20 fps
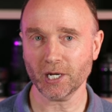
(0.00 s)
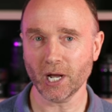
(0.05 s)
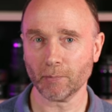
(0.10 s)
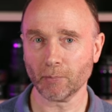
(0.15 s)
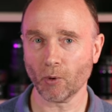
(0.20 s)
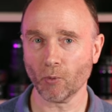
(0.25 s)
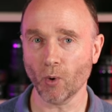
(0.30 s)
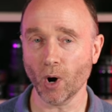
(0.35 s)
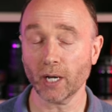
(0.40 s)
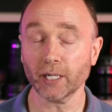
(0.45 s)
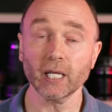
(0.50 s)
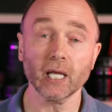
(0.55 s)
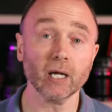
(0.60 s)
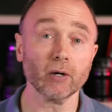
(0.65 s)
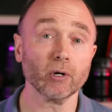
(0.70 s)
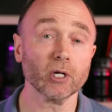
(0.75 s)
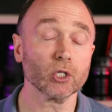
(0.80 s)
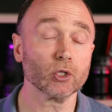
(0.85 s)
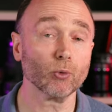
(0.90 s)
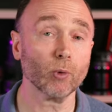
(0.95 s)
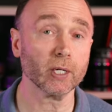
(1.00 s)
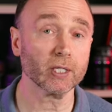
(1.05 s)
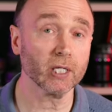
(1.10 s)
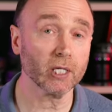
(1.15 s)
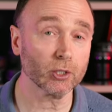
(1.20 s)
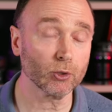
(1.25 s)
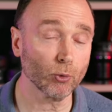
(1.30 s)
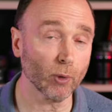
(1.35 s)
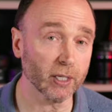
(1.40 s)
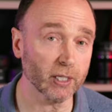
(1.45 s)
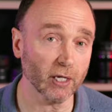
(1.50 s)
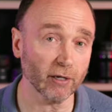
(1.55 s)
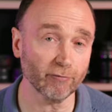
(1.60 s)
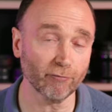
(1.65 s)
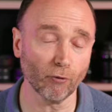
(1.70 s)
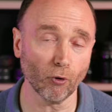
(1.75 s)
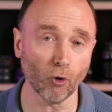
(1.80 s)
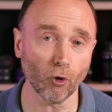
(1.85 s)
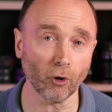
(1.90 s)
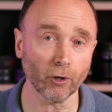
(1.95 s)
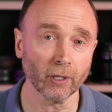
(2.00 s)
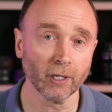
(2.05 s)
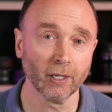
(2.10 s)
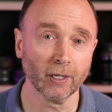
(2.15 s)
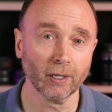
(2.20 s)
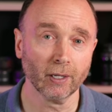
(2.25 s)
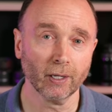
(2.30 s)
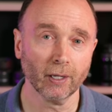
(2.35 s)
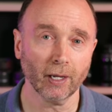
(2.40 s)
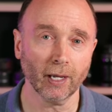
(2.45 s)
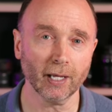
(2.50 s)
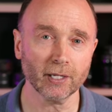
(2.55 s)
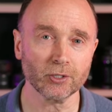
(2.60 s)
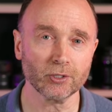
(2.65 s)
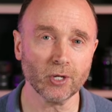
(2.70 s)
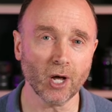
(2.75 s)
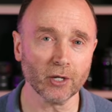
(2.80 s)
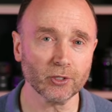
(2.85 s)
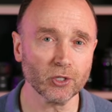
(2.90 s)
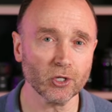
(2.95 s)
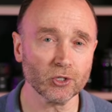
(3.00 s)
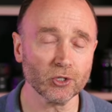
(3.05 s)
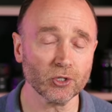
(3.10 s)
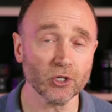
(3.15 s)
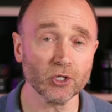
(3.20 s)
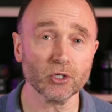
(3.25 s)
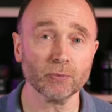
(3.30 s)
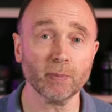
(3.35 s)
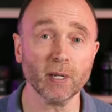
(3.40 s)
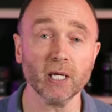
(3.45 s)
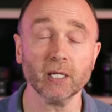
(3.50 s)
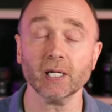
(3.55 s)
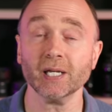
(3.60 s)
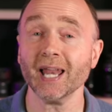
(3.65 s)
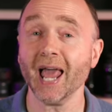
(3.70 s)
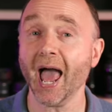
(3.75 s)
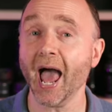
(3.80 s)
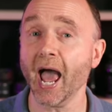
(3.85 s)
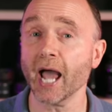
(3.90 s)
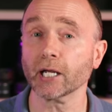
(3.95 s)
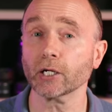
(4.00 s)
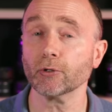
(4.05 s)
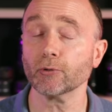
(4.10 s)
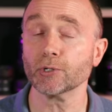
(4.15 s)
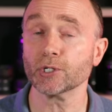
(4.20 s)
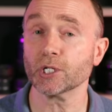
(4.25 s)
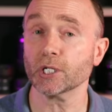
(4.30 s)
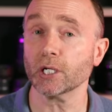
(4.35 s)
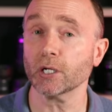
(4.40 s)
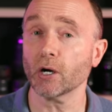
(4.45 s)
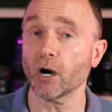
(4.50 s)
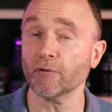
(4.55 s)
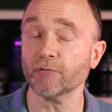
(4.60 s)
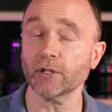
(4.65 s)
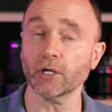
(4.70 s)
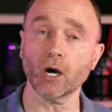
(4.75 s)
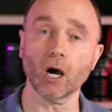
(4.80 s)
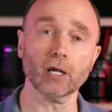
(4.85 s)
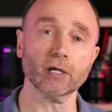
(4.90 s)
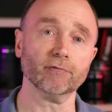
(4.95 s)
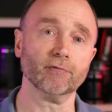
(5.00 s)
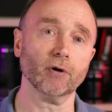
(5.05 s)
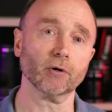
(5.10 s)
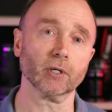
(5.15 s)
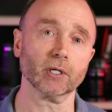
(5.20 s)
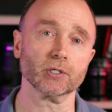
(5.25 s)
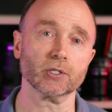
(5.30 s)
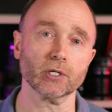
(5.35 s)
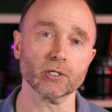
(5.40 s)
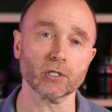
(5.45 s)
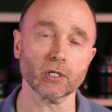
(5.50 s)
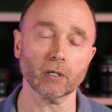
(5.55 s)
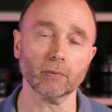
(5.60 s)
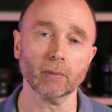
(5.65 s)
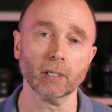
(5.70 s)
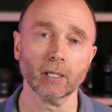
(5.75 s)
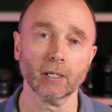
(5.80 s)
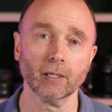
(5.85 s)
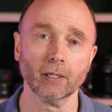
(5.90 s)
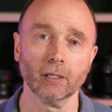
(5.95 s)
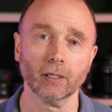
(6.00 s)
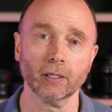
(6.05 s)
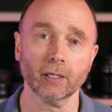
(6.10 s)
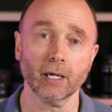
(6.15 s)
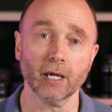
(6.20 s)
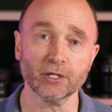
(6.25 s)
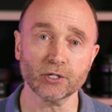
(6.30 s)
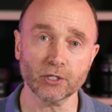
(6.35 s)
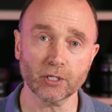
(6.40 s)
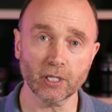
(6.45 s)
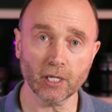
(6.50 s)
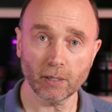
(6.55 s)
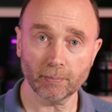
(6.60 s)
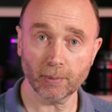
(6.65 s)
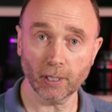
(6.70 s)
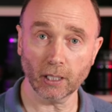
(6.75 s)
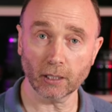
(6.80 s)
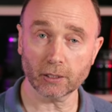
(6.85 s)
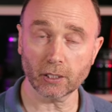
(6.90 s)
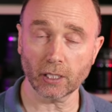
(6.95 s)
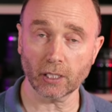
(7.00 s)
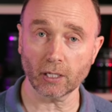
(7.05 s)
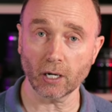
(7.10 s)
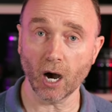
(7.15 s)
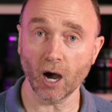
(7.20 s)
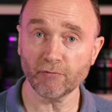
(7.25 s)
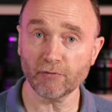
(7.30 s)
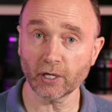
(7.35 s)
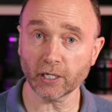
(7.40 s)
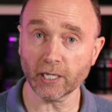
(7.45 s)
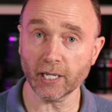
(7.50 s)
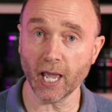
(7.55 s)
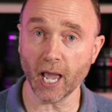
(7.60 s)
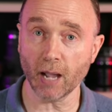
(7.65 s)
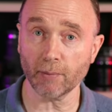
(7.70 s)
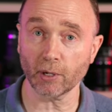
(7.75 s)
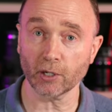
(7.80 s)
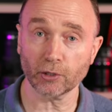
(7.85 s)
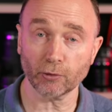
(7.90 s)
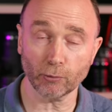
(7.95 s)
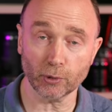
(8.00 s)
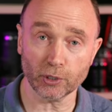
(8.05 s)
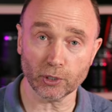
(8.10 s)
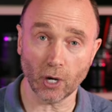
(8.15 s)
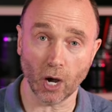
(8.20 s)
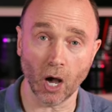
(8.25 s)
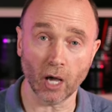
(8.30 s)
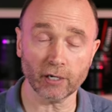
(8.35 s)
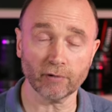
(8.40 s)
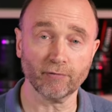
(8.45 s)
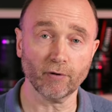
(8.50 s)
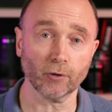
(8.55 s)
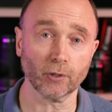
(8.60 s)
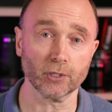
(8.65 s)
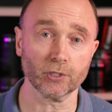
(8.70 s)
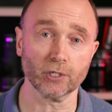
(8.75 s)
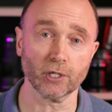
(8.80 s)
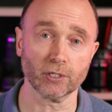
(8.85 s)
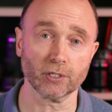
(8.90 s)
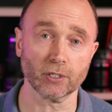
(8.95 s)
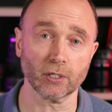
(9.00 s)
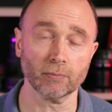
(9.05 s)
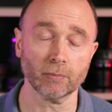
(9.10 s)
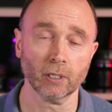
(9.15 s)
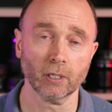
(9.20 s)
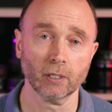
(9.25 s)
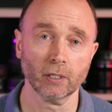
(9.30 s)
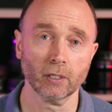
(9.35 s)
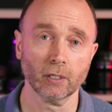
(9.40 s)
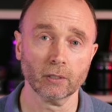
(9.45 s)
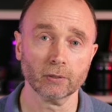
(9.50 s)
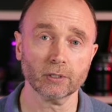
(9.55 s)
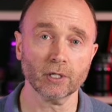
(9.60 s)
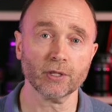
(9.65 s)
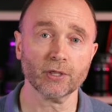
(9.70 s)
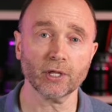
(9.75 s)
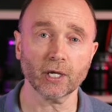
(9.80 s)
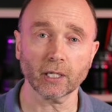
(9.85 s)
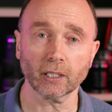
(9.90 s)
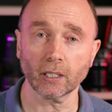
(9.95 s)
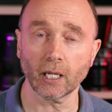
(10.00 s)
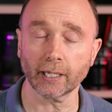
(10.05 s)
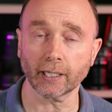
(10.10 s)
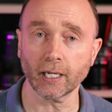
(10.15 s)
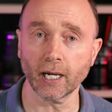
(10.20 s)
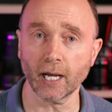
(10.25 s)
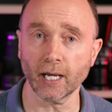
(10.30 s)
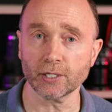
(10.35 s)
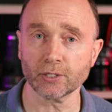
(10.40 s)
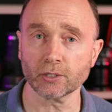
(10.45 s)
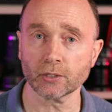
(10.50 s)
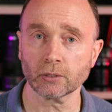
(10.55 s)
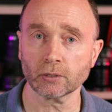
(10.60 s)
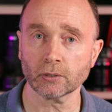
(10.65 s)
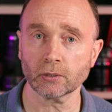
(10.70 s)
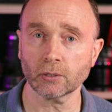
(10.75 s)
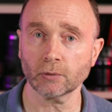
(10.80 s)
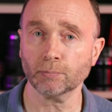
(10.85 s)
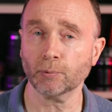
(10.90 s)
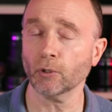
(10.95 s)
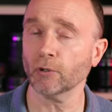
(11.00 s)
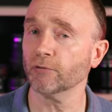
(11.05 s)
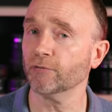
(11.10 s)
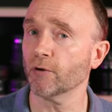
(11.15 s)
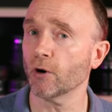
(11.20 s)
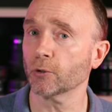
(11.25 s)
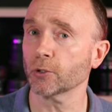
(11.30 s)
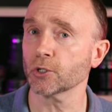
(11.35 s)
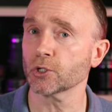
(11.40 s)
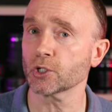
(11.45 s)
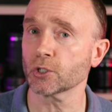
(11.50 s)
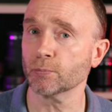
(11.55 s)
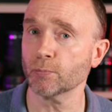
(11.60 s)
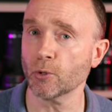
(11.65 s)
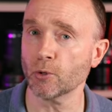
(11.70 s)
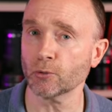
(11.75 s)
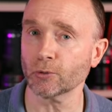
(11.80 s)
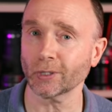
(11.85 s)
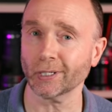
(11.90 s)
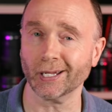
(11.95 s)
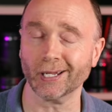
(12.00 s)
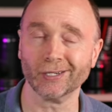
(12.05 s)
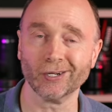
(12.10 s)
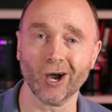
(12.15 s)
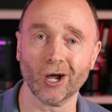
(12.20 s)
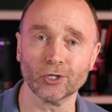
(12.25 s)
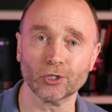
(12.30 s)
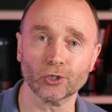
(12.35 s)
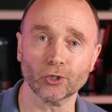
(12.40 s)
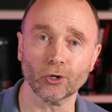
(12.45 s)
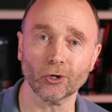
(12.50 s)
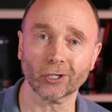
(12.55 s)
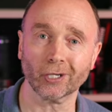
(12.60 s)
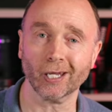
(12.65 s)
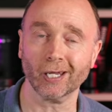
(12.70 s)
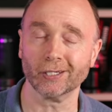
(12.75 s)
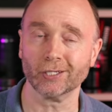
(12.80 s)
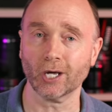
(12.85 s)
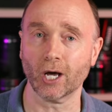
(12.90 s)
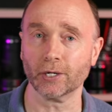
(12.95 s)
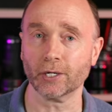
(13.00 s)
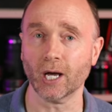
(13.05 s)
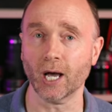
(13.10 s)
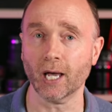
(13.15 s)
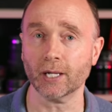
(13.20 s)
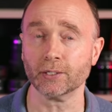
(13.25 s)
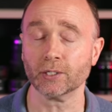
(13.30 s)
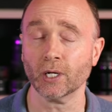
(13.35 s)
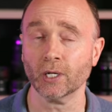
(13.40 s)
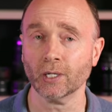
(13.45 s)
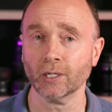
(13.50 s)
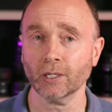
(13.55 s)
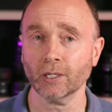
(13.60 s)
number one here in 2024, it's not just the speed and accuracy of the autofocus system. It's the ability of the camera through its autofocus system to think like us, to pull focus smoothly and not jerky and not hunt,